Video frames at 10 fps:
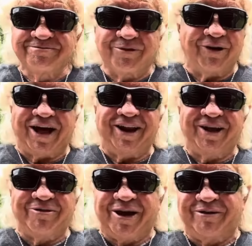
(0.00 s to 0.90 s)
Boy, I
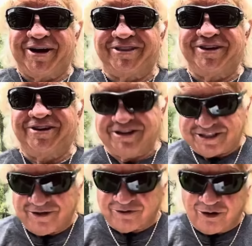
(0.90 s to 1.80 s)
love that right there in
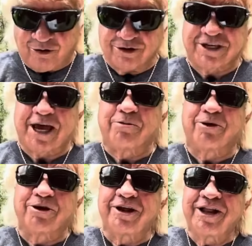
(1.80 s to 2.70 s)
itself. The Lord's
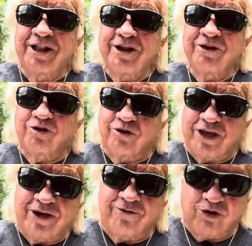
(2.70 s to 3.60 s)
able to
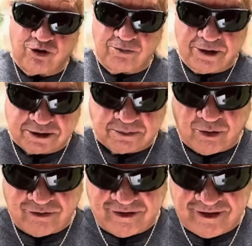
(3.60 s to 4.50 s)
give you much
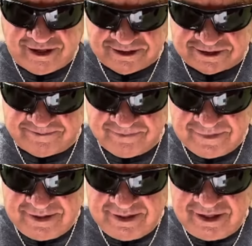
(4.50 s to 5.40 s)
more than this.
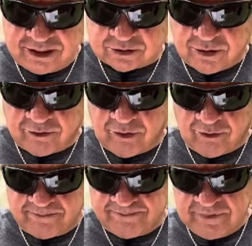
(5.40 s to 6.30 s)
Here's what I
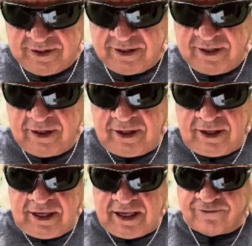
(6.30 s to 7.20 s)
wrote.
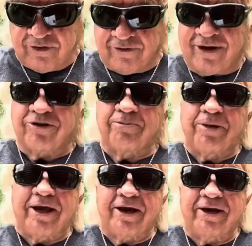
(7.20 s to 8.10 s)
If you've ever
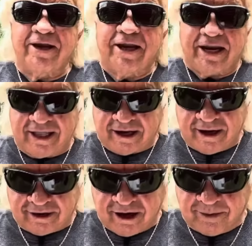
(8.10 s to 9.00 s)
been in any
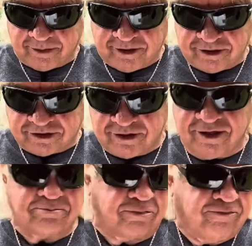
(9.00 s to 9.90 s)
kind of competition,
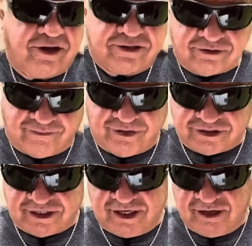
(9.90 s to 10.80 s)
in professional
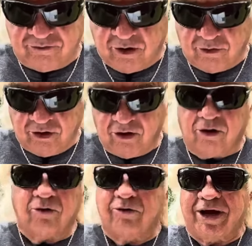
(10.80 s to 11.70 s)
fishing,
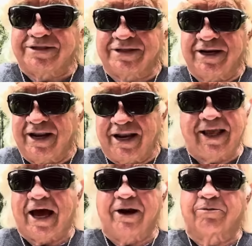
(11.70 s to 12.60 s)
rodeo, racing, any
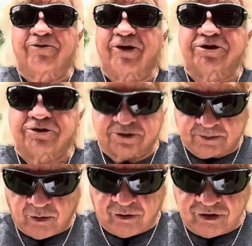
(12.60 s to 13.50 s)
kind of professional
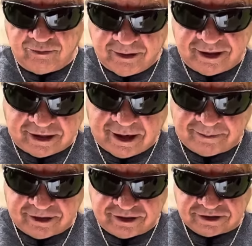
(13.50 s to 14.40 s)
sport, you've been in
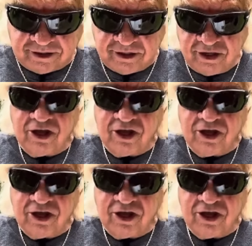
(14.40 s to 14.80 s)
competition,